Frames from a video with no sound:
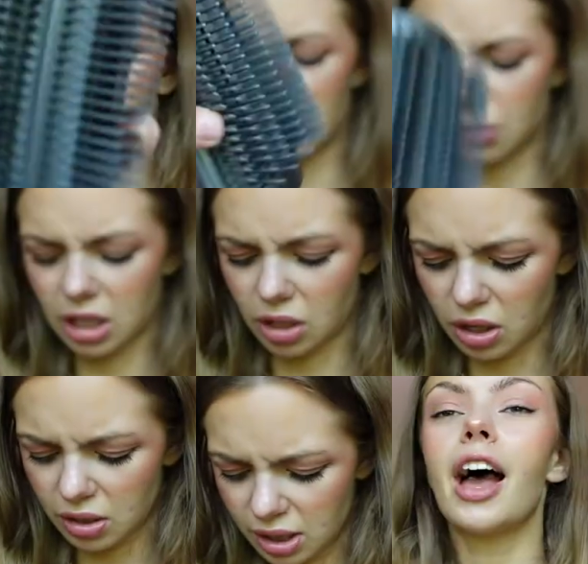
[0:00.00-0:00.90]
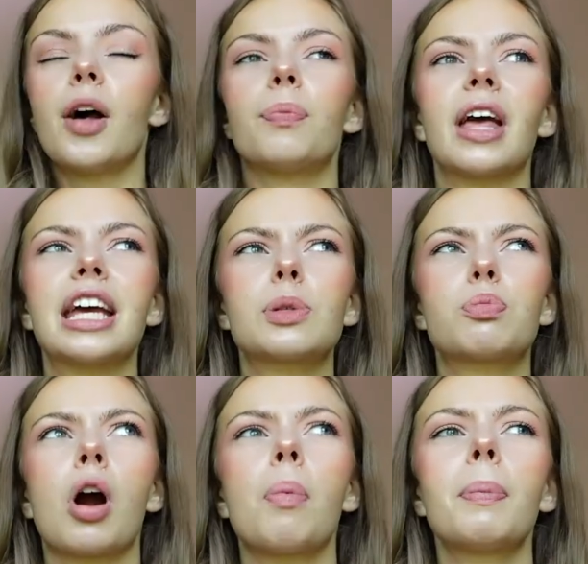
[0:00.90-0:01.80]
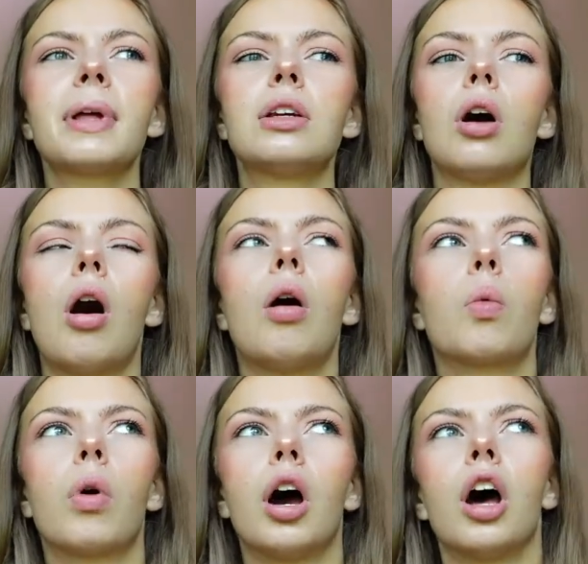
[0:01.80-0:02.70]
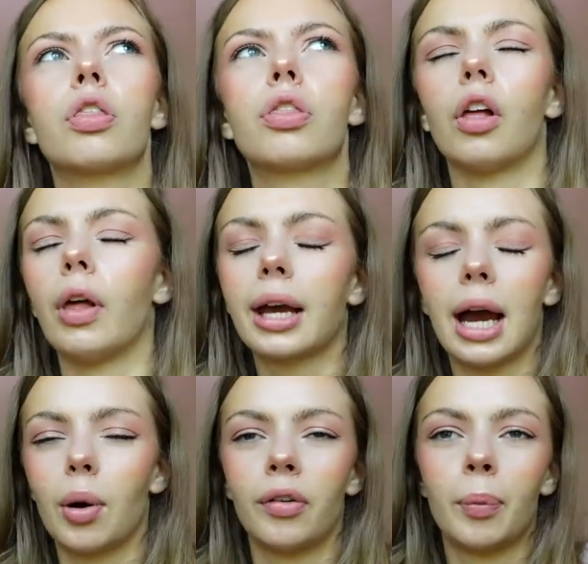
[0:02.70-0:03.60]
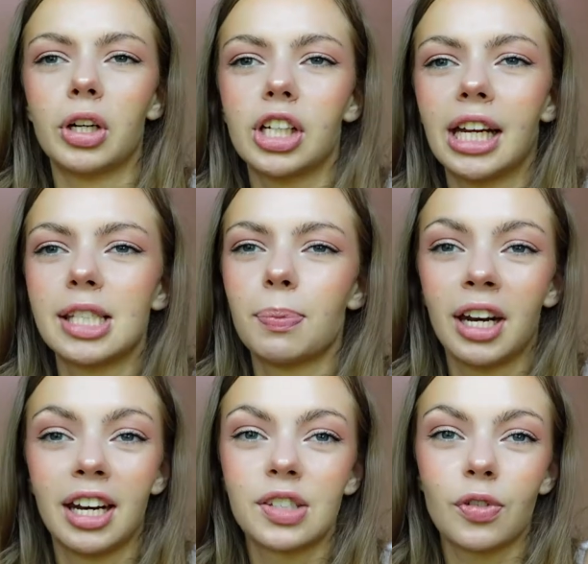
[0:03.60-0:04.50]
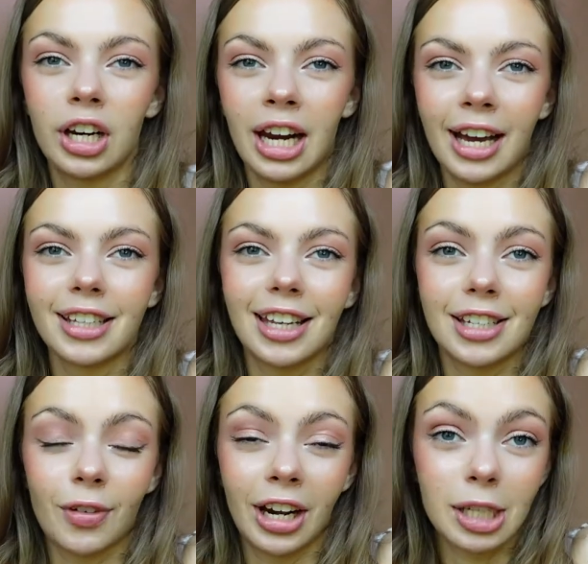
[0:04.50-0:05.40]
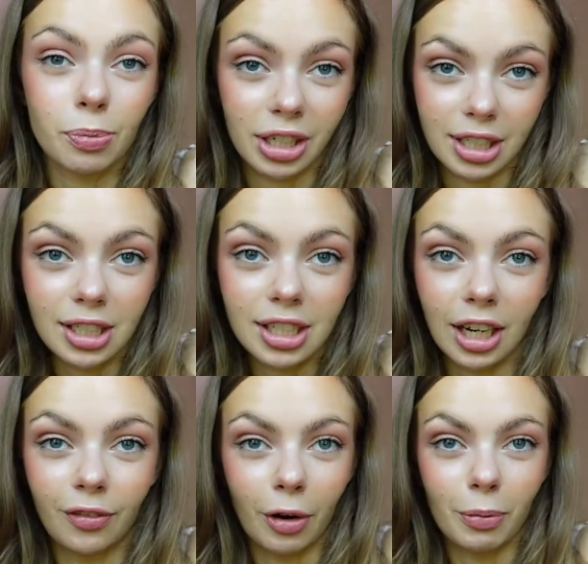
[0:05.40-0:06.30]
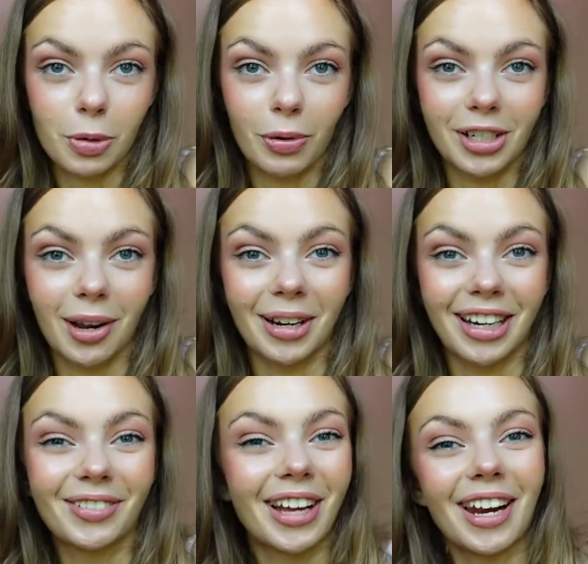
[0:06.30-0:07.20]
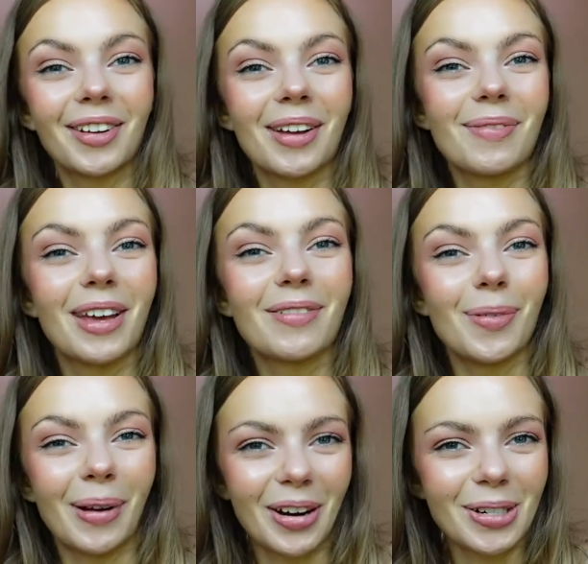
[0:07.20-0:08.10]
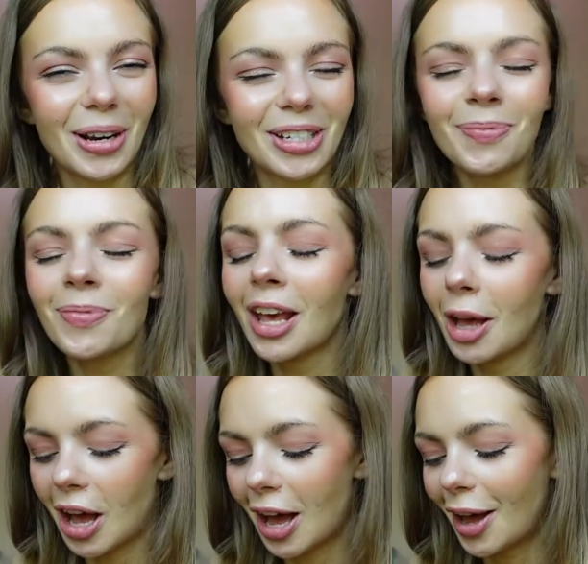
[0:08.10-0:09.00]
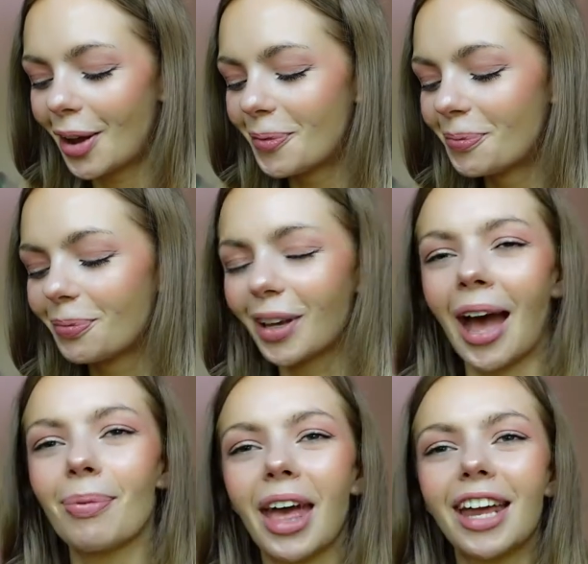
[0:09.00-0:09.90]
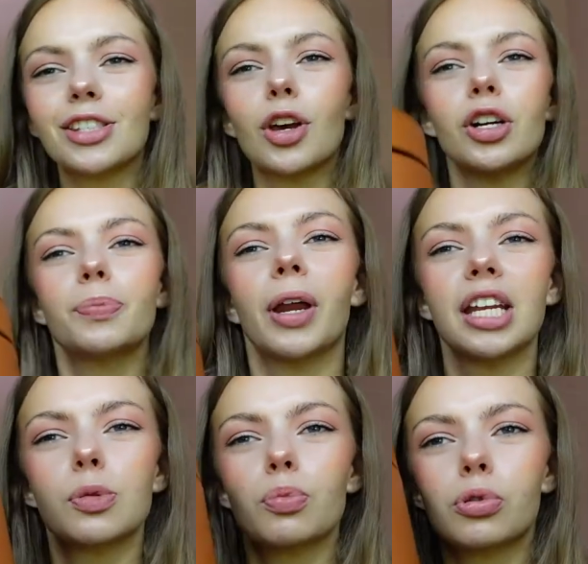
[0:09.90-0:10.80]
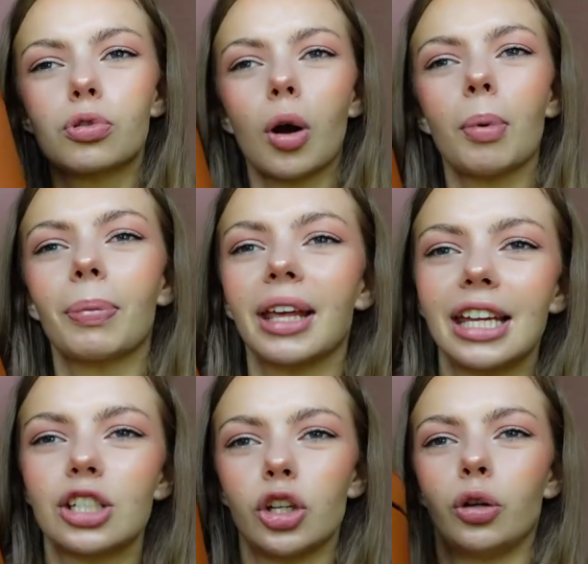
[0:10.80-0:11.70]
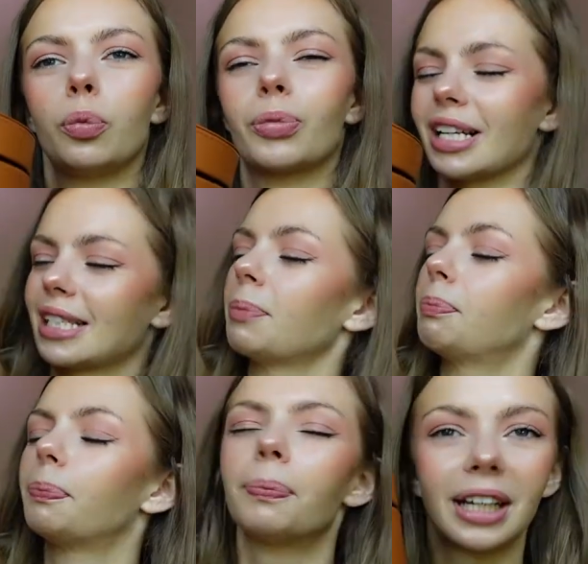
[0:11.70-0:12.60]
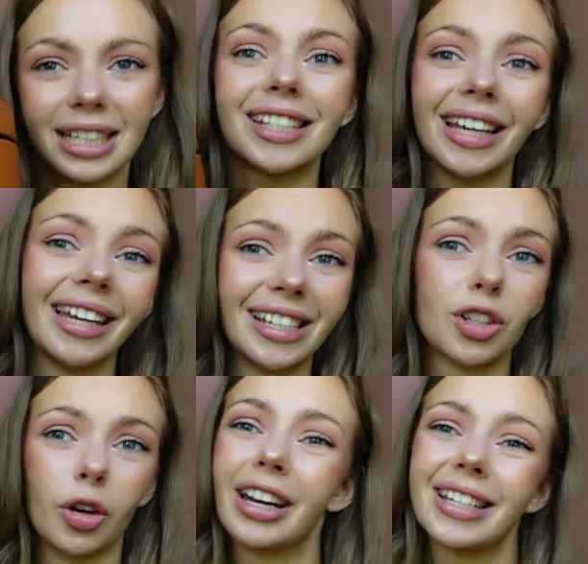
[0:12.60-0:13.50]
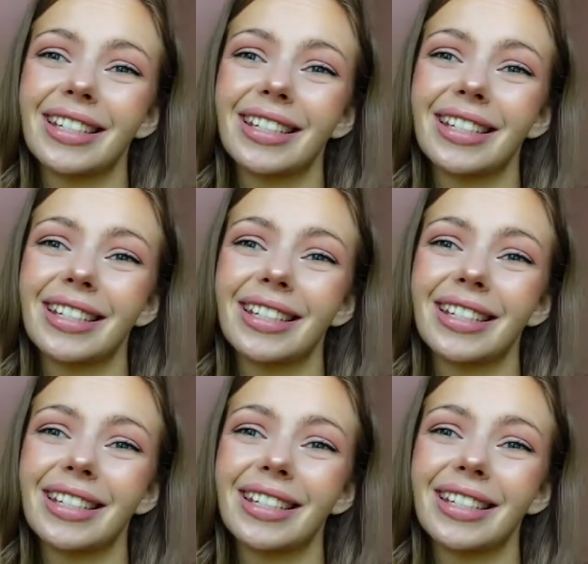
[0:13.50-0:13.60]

and this one I don't use. It's probably not worth the like however much it is, but it is very nice. It's a very nice present. I very much appreciate my dad for getting it me for my graduation. But yeah, it is good, but it's probably too pricey. But it is good. It's